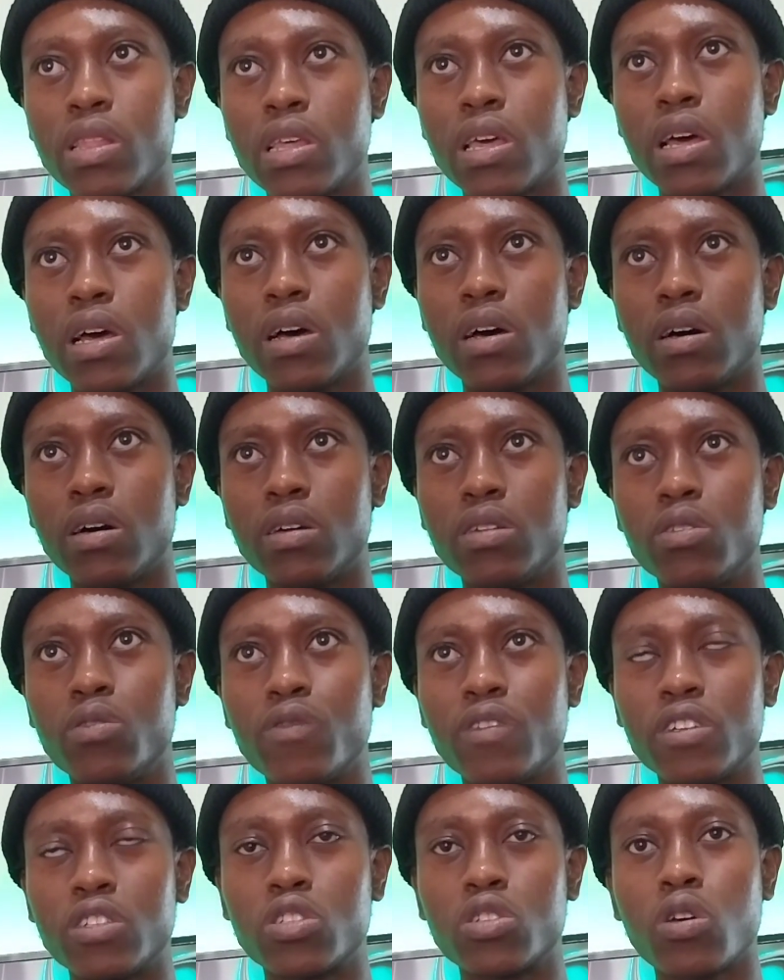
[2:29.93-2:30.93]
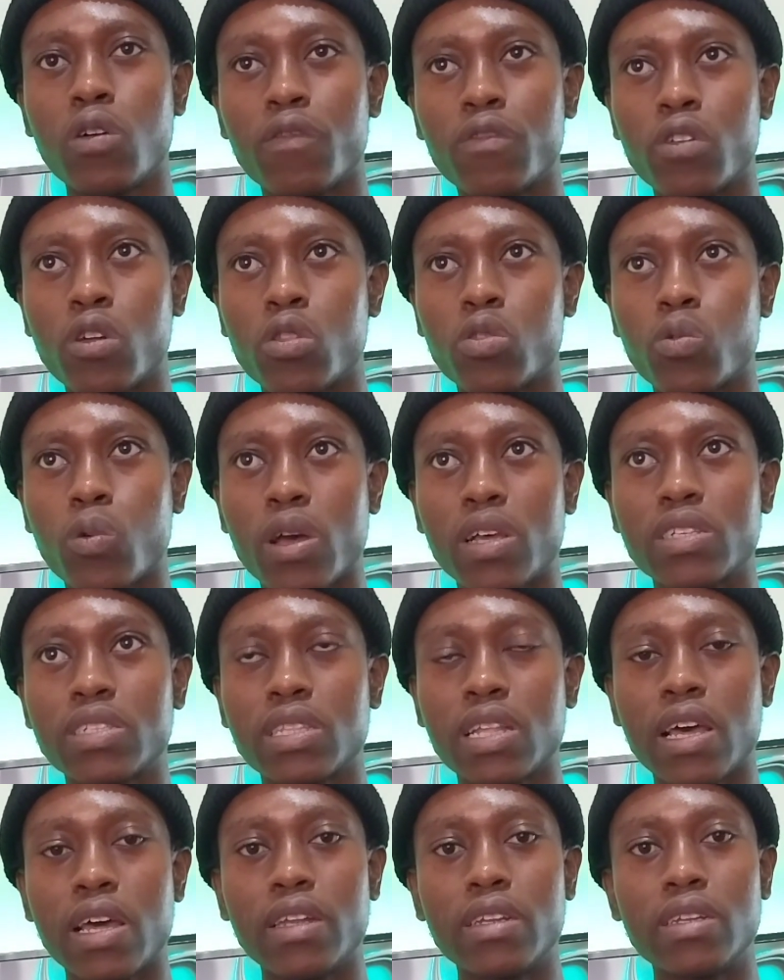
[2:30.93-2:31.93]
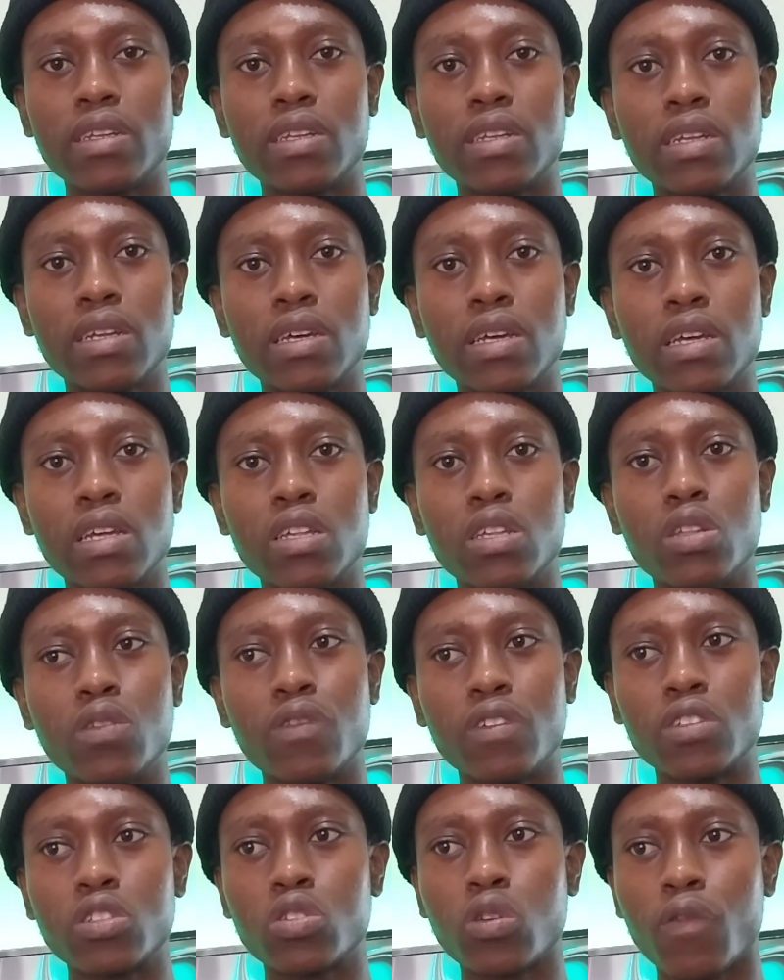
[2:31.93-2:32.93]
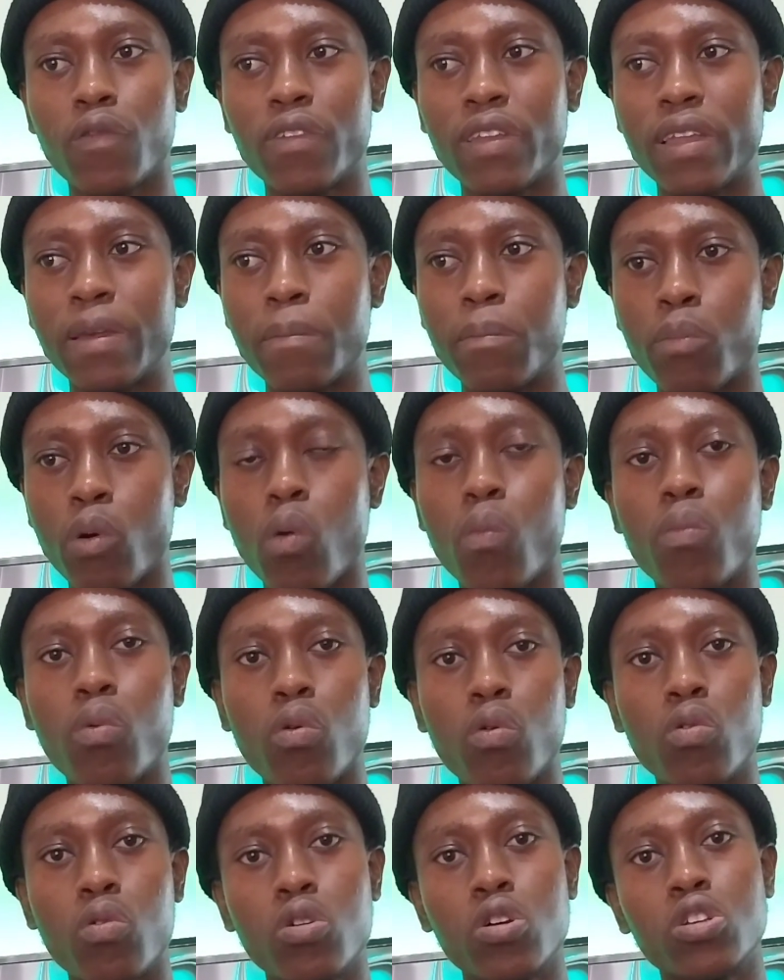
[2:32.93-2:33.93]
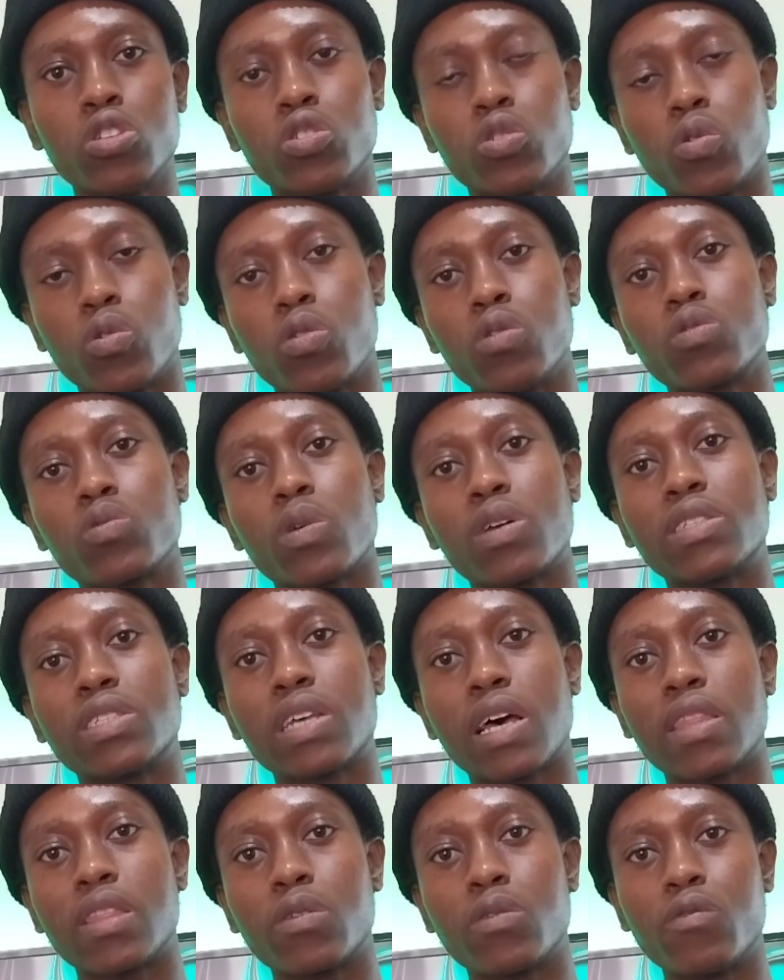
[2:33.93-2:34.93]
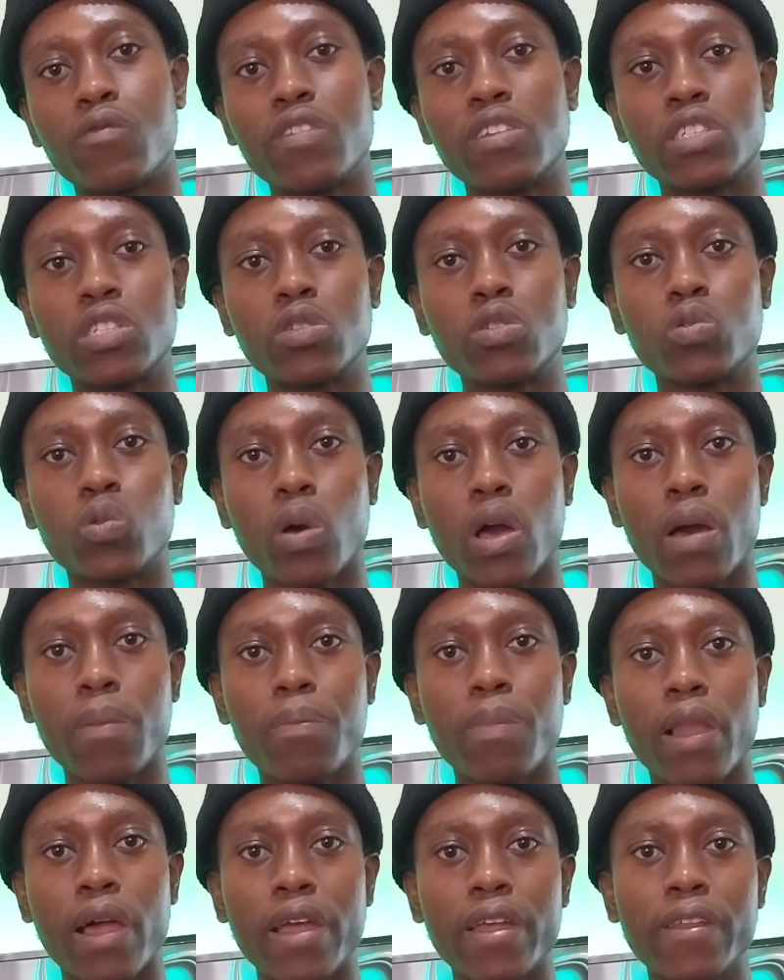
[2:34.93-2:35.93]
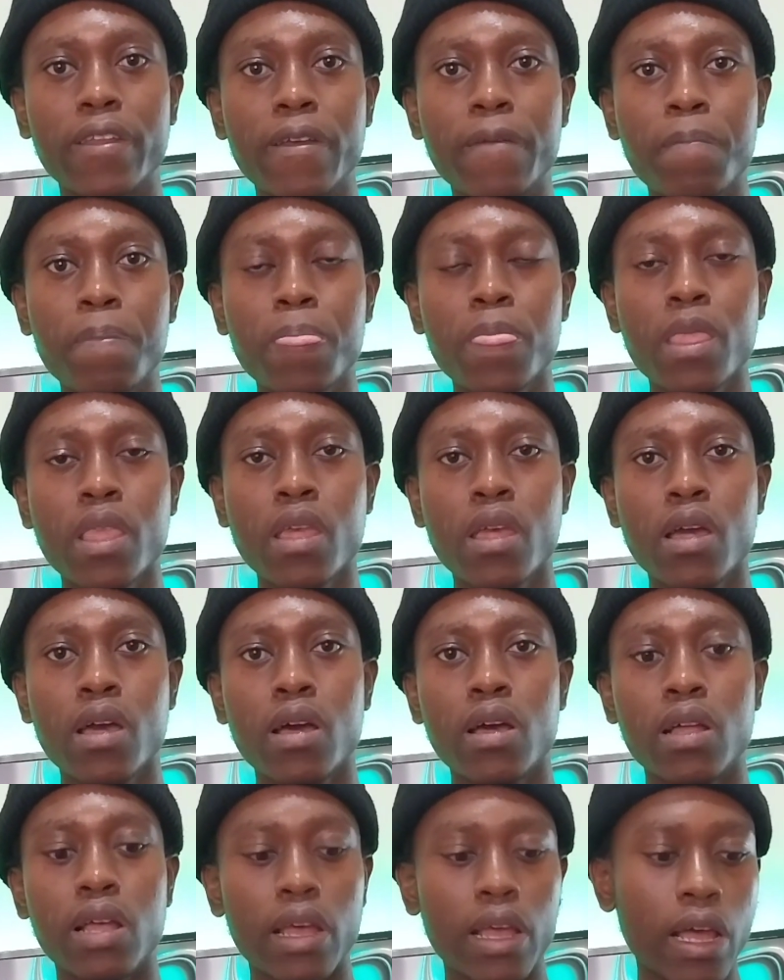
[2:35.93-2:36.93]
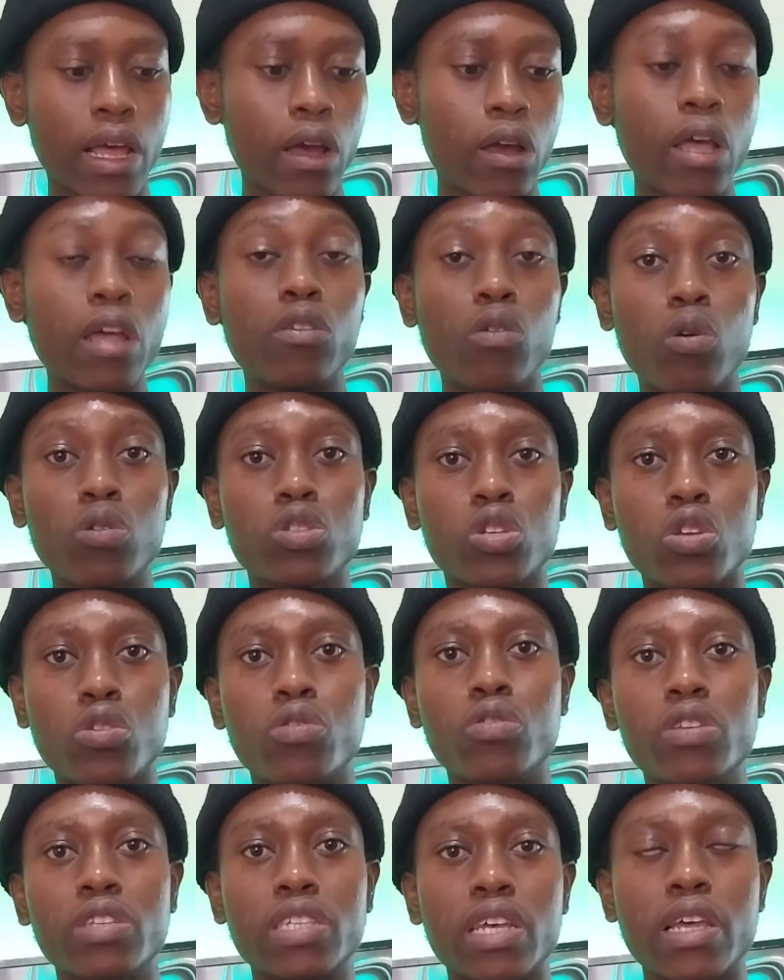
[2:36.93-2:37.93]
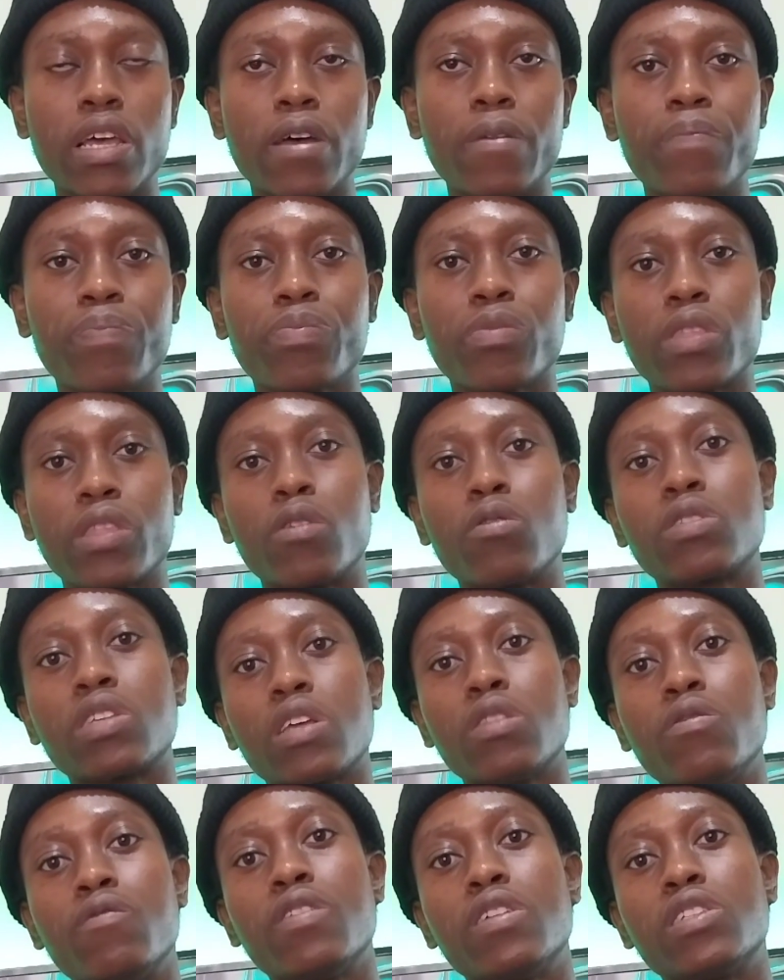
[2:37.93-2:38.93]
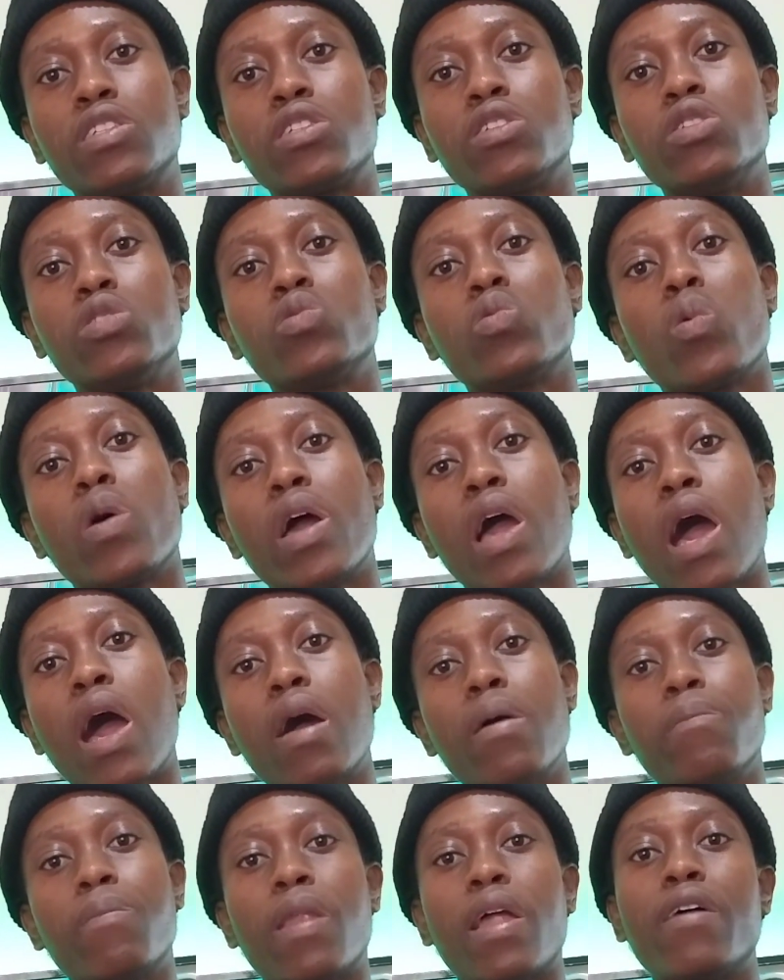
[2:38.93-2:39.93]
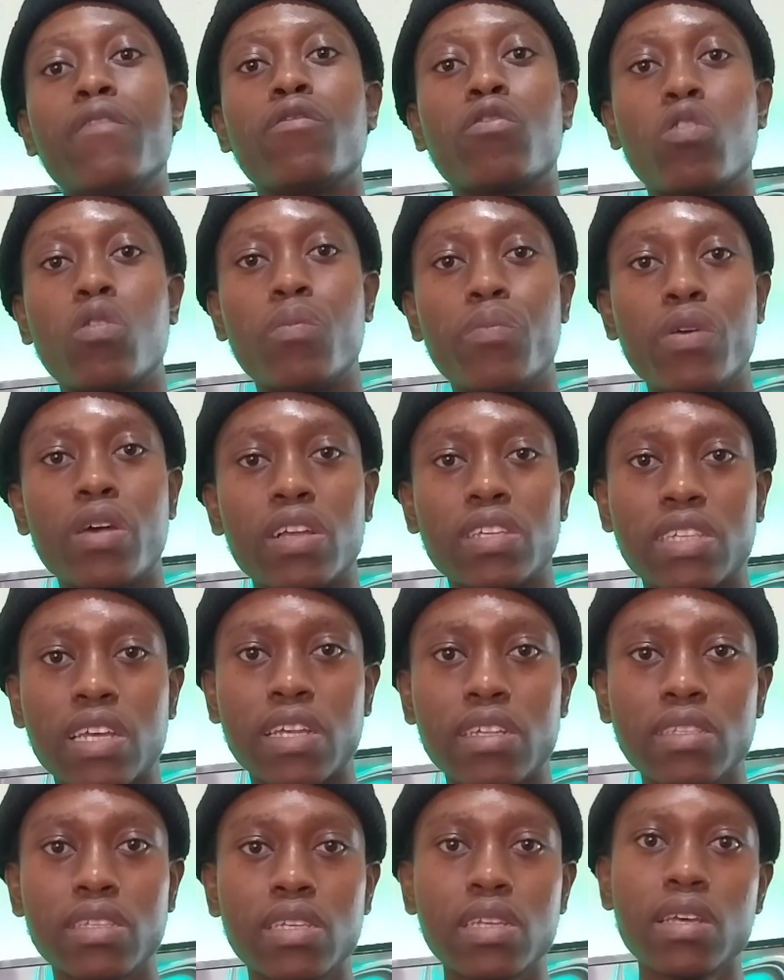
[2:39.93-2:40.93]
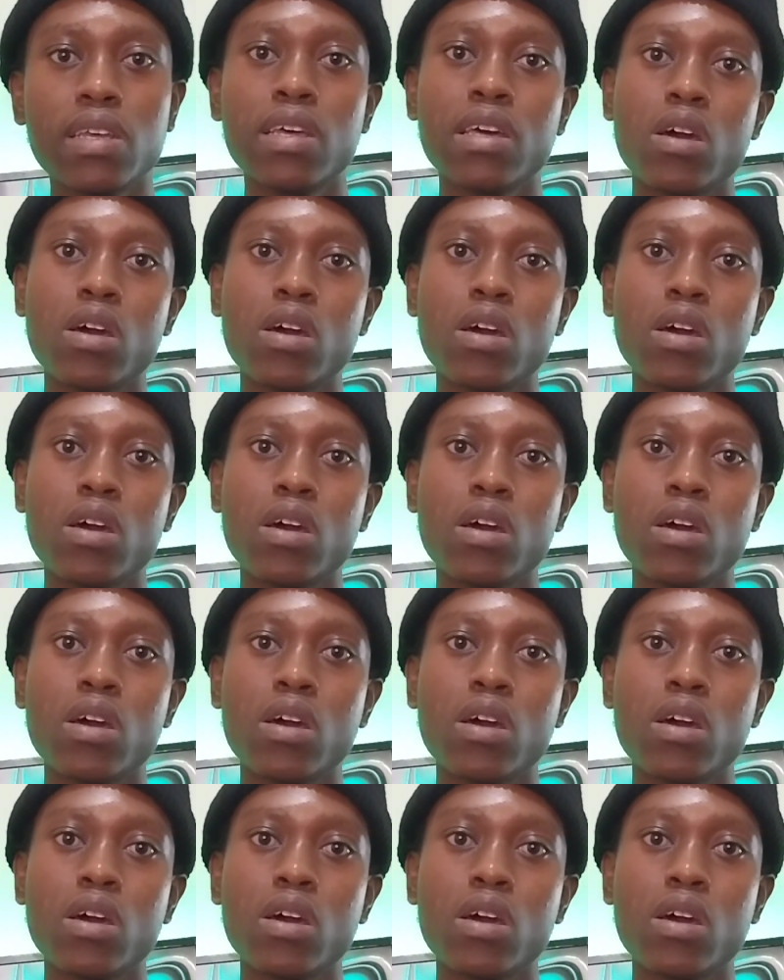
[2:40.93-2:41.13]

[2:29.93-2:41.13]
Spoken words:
University of Northwest, and University of Limpopo. So those ones are the universities where I applied, and also UNISA. Yeah, those are the universities where I applied for computer science.